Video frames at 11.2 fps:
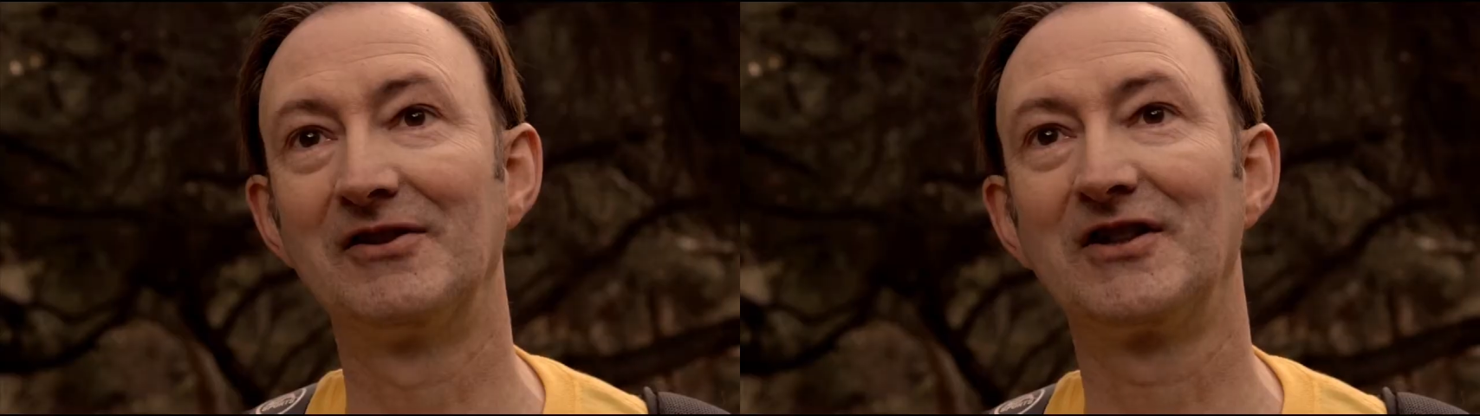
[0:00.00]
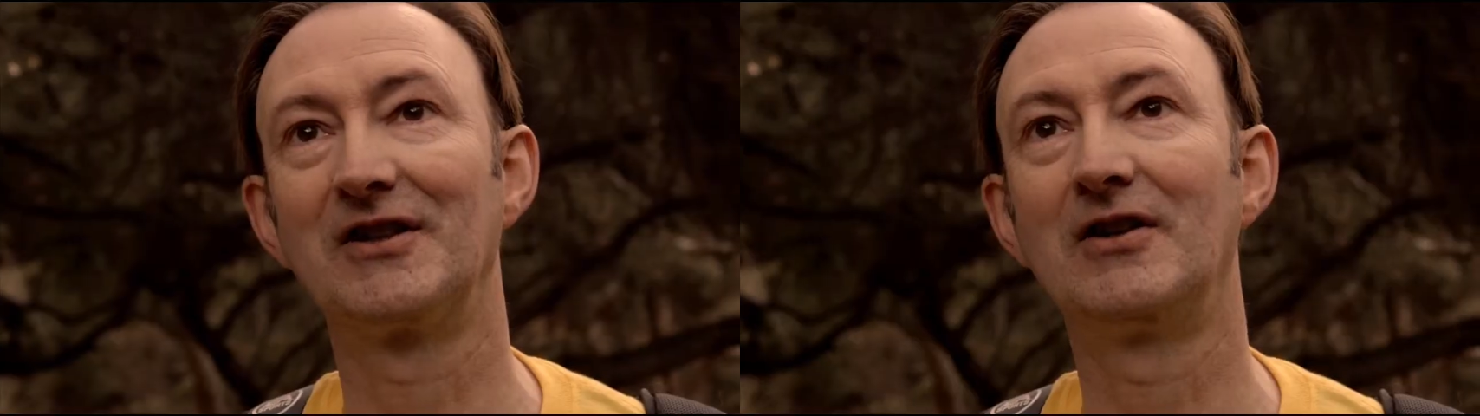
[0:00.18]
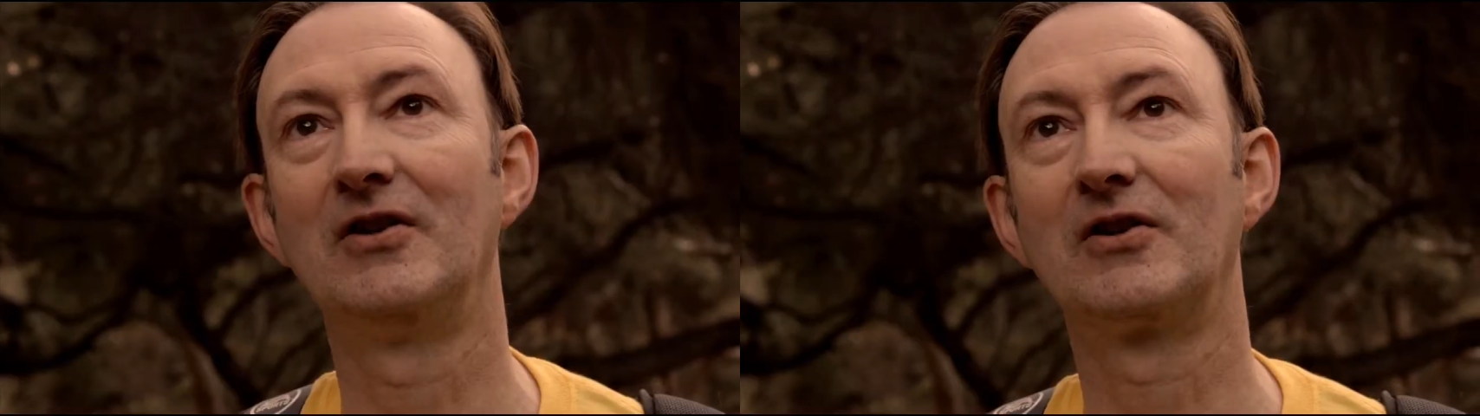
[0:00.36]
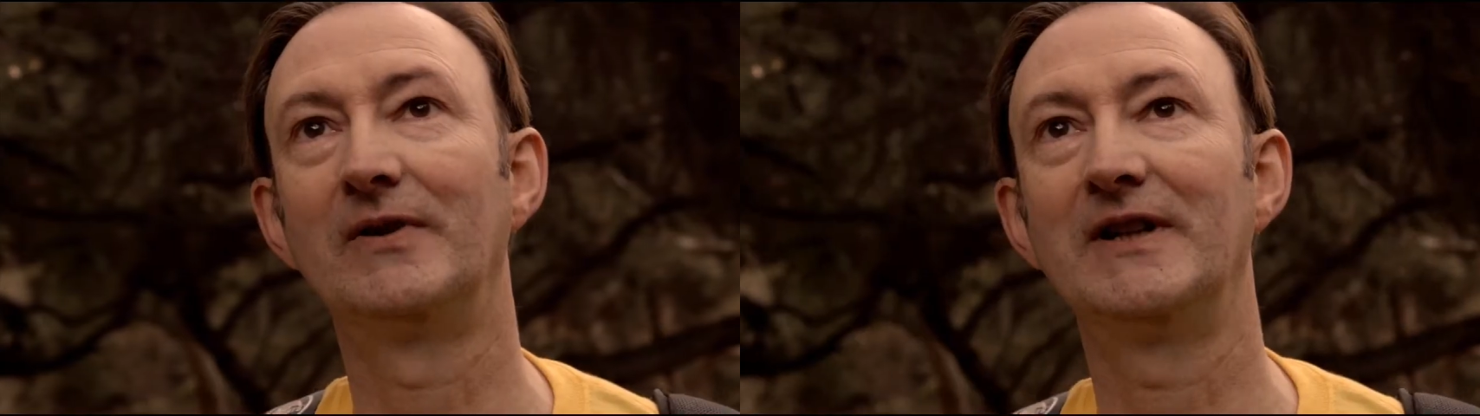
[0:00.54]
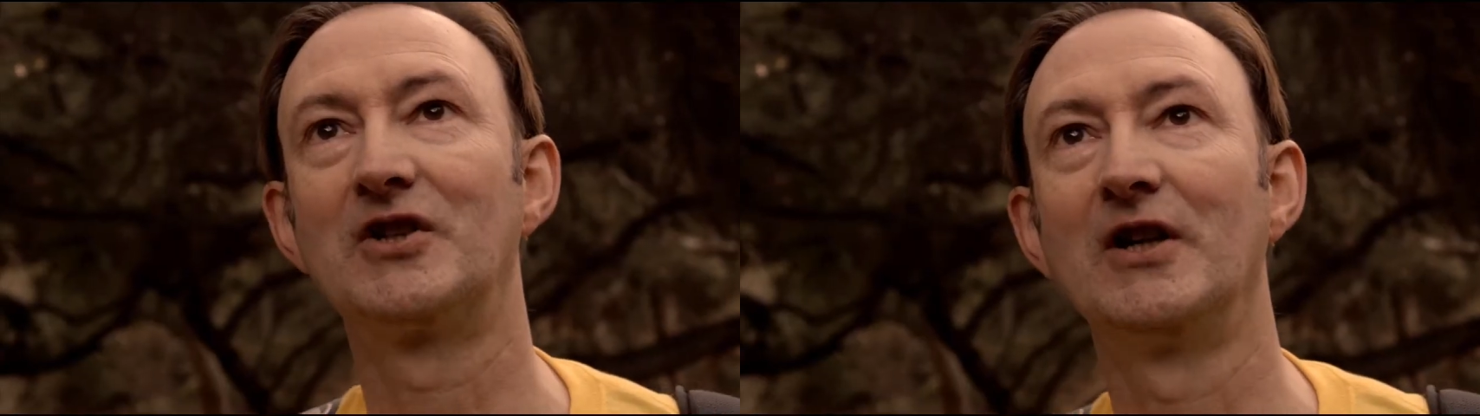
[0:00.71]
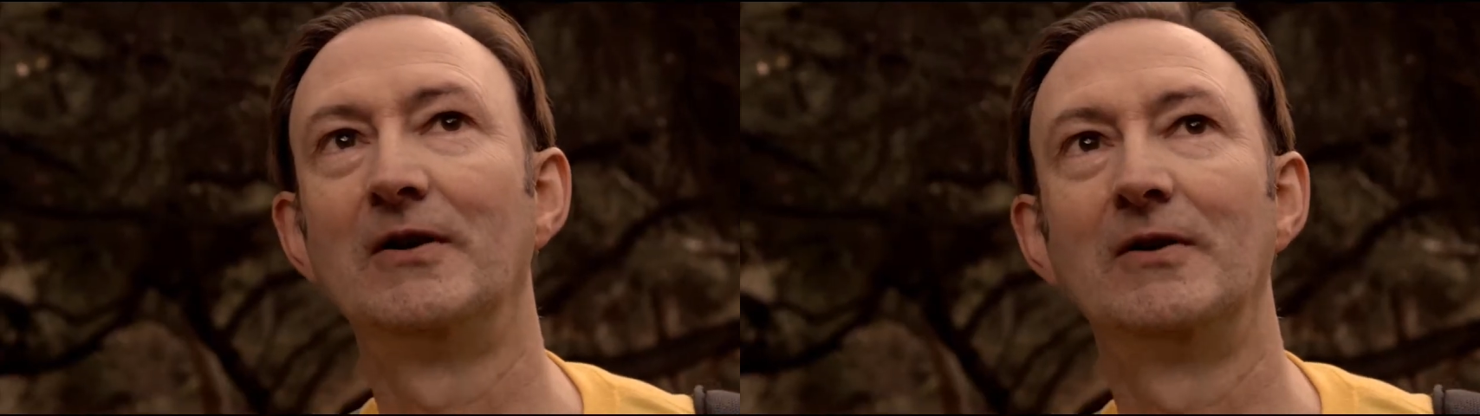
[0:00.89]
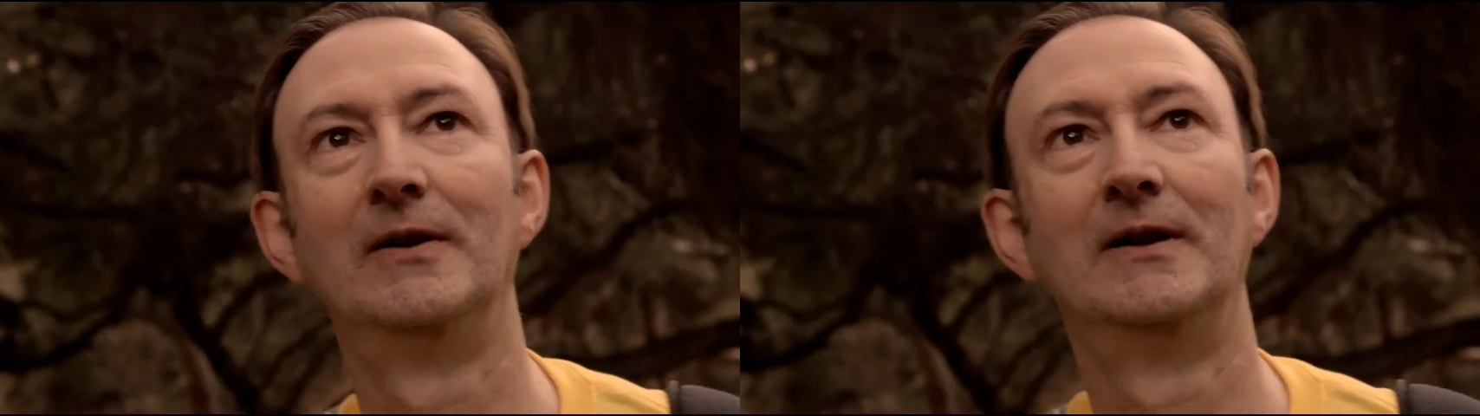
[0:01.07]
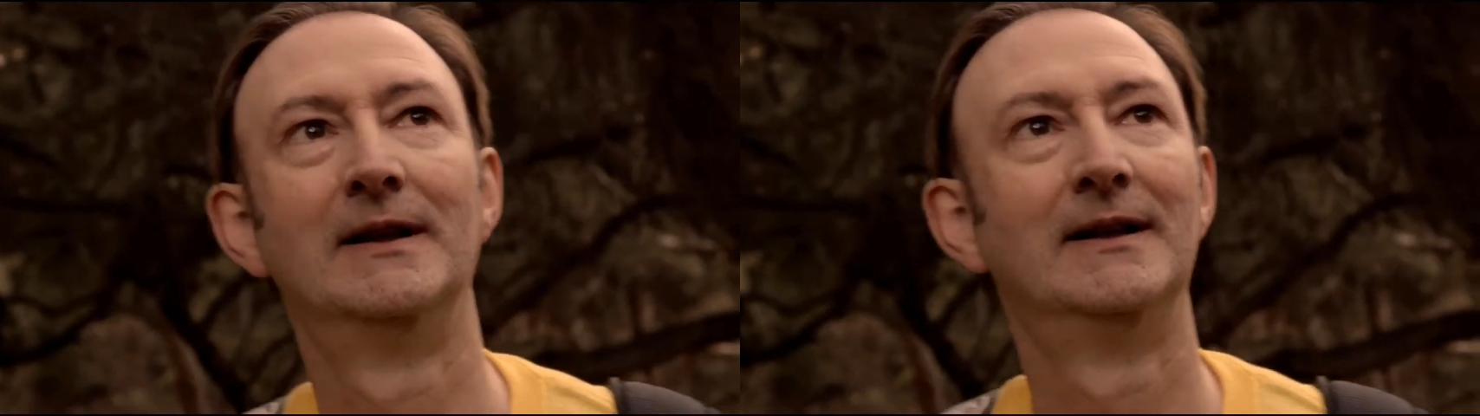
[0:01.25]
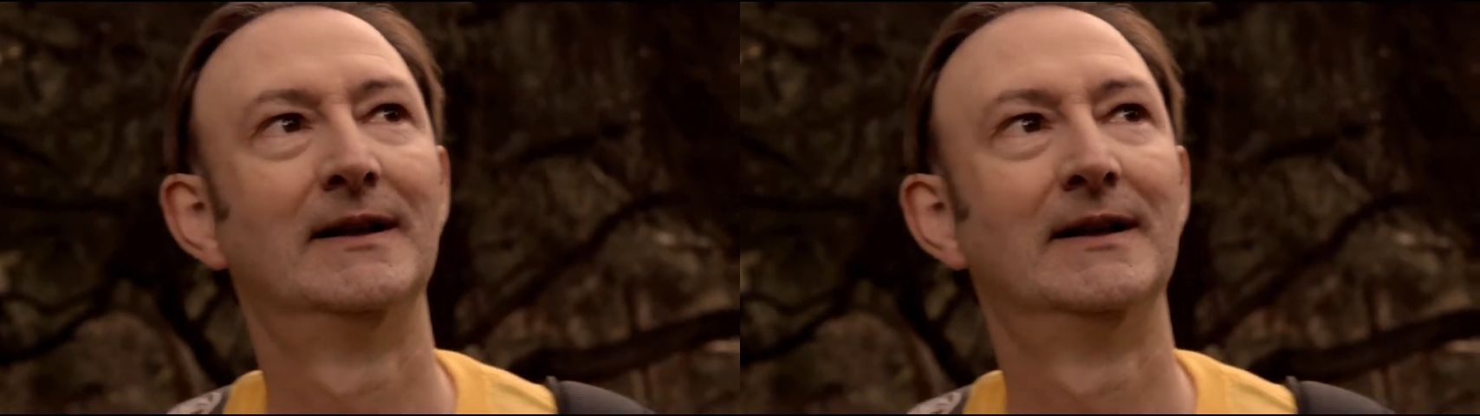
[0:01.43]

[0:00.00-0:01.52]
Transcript: of the concrete jungle.